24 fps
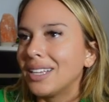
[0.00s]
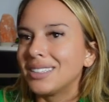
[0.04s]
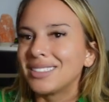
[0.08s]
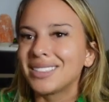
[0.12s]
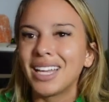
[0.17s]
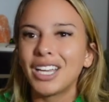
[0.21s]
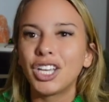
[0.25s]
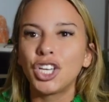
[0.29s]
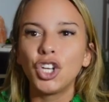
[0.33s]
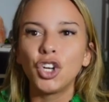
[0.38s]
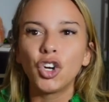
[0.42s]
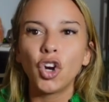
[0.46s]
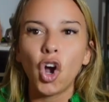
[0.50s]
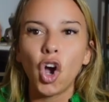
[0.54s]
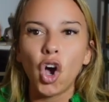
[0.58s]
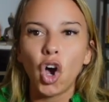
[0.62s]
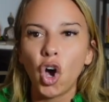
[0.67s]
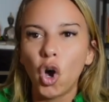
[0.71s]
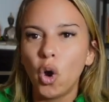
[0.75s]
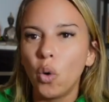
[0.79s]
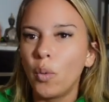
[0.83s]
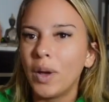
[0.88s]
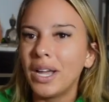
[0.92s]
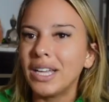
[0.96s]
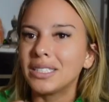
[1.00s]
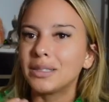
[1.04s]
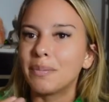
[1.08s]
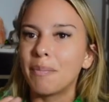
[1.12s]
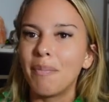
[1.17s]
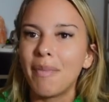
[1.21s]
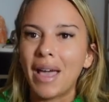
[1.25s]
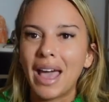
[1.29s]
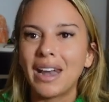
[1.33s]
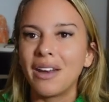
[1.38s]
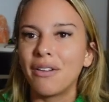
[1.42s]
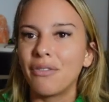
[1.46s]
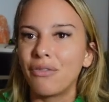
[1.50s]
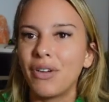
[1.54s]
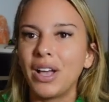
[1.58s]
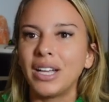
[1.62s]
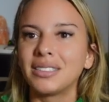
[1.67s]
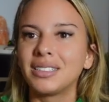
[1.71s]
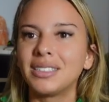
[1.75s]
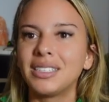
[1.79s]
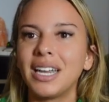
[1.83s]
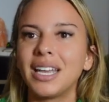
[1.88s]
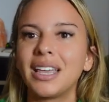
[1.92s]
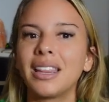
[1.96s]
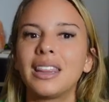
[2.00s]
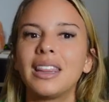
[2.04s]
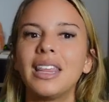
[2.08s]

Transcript: it's like you're always manifesting.